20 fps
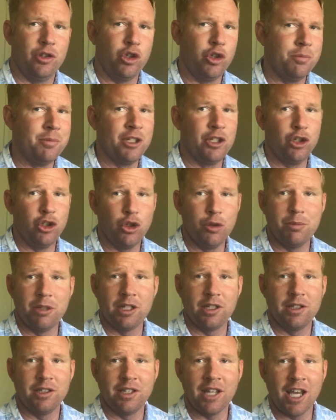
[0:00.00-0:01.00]
human to
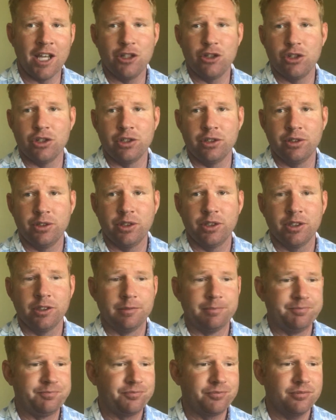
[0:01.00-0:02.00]
human dangers,
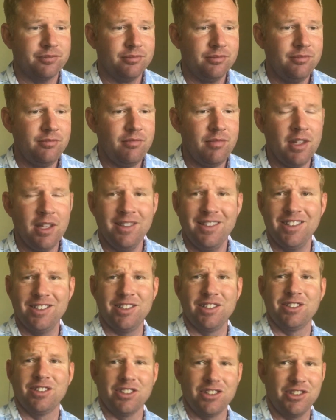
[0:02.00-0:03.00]

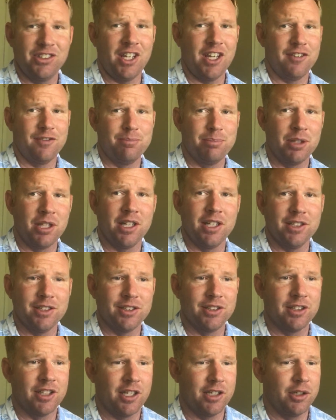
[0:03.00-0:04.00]
this is a safe
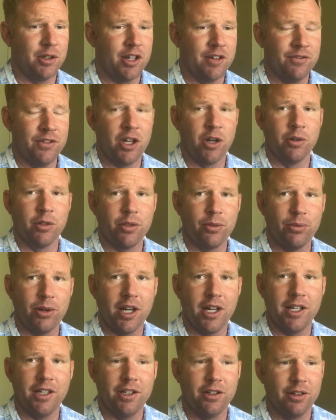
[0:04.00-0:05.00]
place. Like, you have no
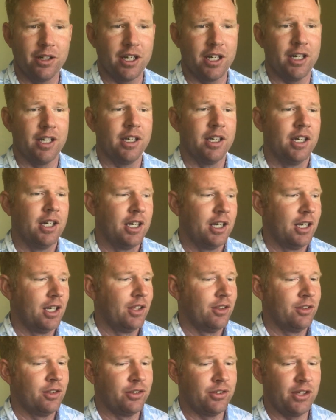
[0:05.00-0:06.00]
threat. Okay.
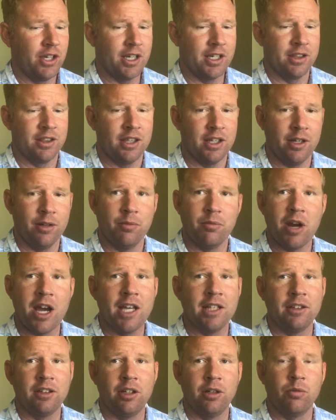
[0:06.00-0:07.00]
The second thing,
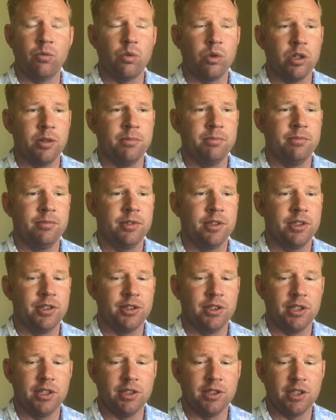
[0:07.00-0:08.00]
rat lung worm
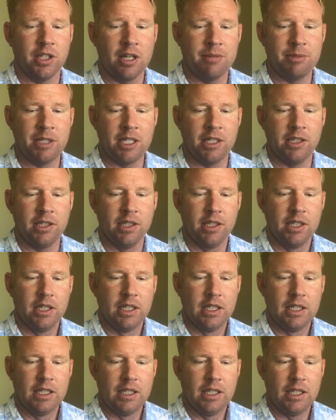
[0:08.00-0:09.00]
disease. I mean,
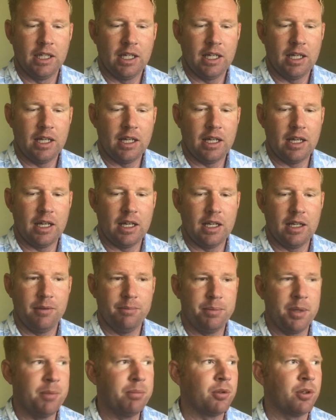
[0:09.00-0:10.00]

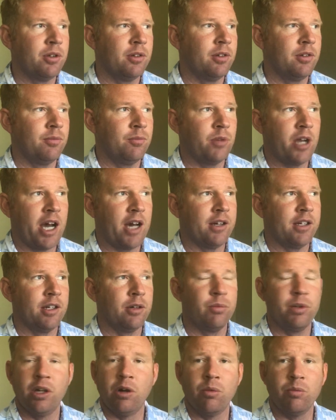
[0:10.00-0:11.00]
people out
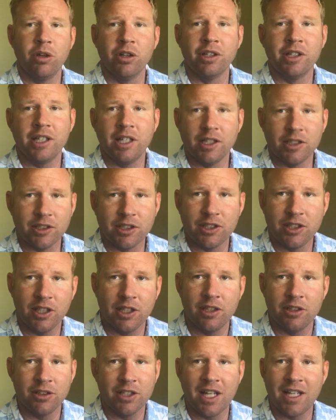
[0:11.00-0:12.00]
here, we don't really get
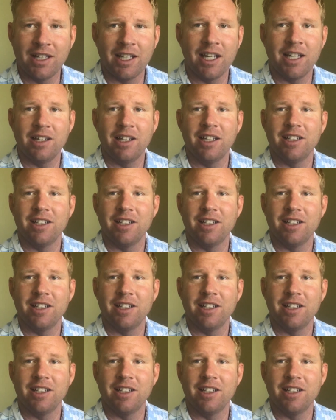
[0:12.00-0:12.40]
sick. There's not a lot of